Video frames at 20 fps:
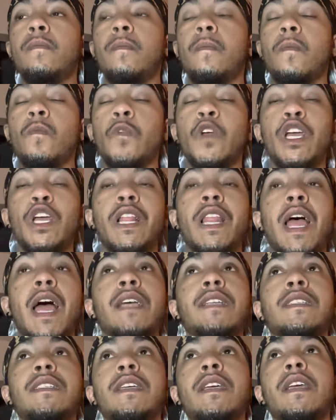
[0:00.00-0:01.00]

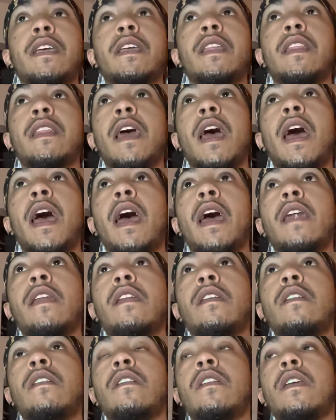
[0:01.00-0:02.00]
realizing that
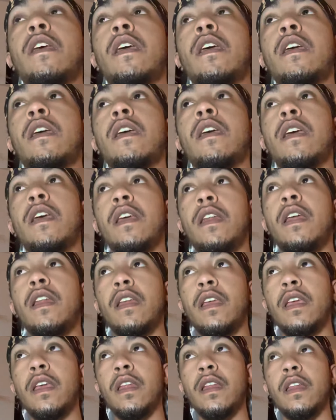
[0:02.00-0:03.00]

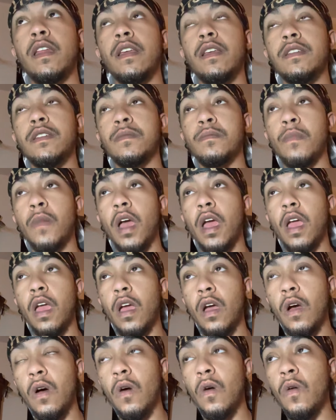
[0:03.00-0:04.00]
Connecticut is my
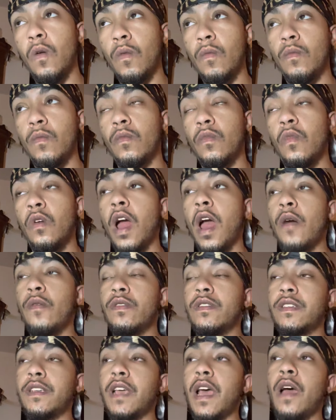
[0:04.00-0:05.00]
home. Where I
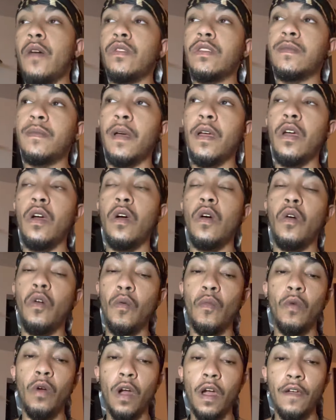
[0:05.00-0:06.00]
was at was my
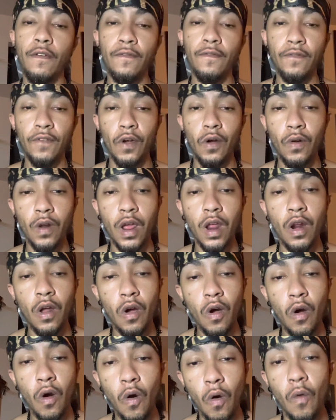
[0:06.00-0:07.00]
home, where I felt at
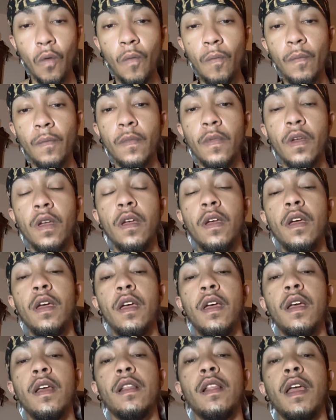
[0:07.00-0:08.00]
home.
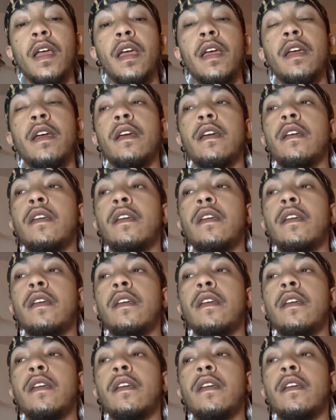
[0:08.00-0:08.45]
Like,